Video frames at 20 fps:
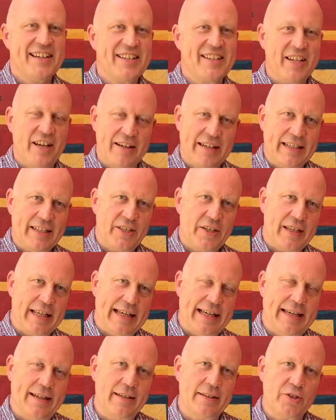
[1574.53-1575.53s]
Turning to
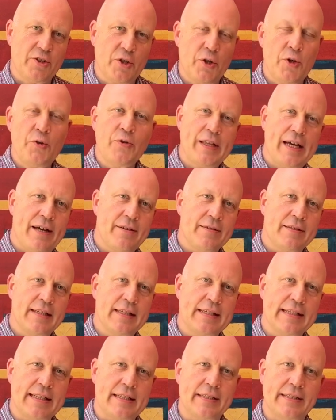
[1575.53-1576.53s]
the
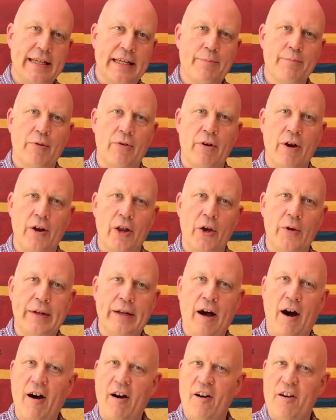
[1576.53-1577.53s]
2016 Barolo in
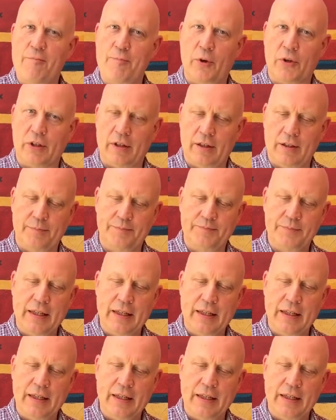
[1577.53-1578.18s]
half bottle.